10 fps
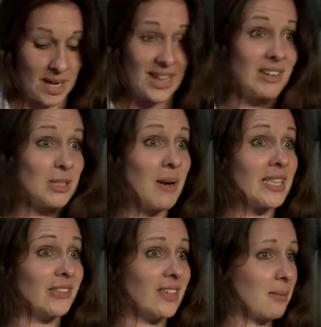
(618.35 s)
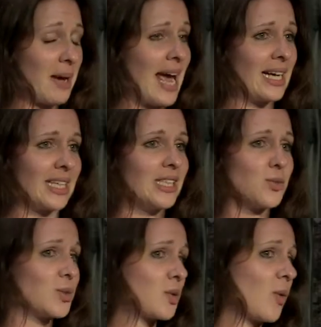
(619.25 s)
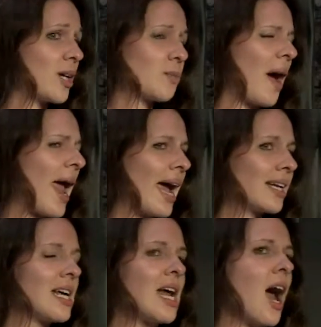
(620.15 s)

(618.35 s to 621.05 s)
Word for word: And there is plenty of it to be had. Egypt was the worst, but I had